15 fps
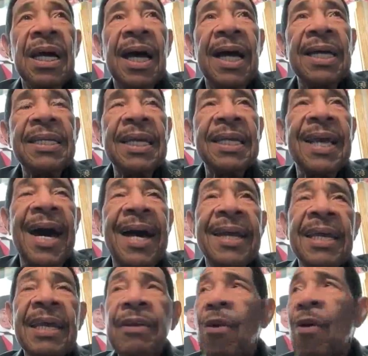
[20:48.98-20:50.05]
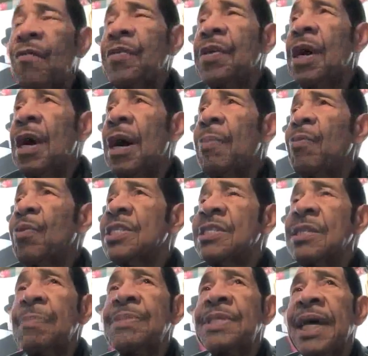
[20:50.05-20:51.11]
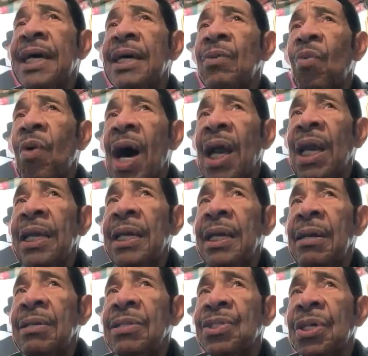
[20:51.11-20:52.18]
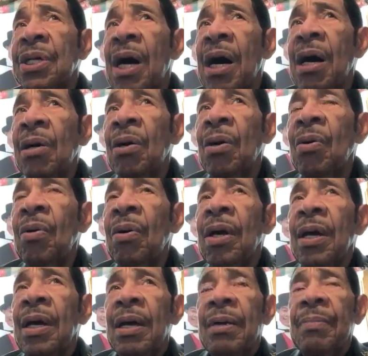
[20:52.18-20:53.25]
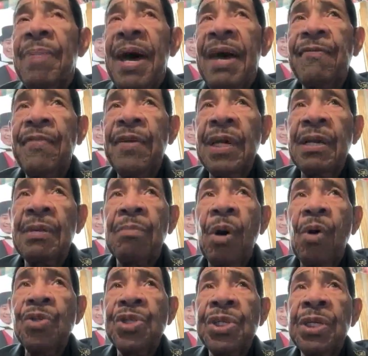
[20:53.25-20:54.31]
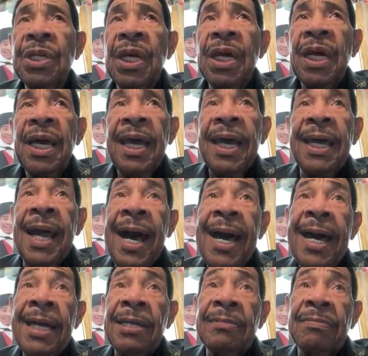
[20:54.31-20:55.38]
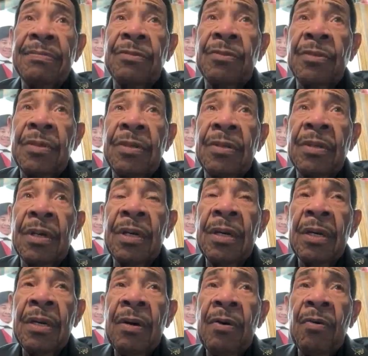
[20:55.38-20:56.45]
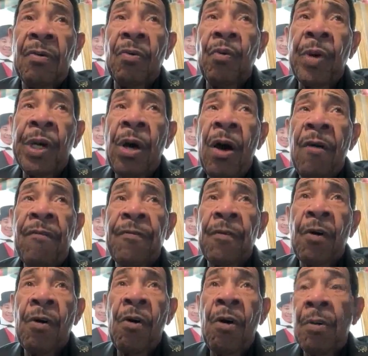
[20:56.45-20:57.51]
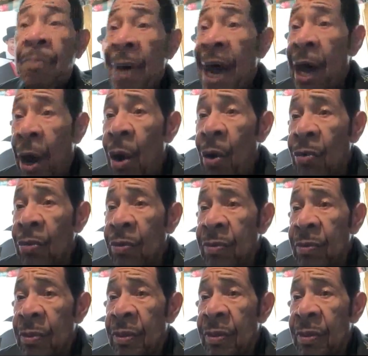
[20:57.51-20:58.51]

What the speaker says: I did Gotta Get Over the Hump with Simtek and Wally here in Chicago, Backfield in Motion. And I had went off on my own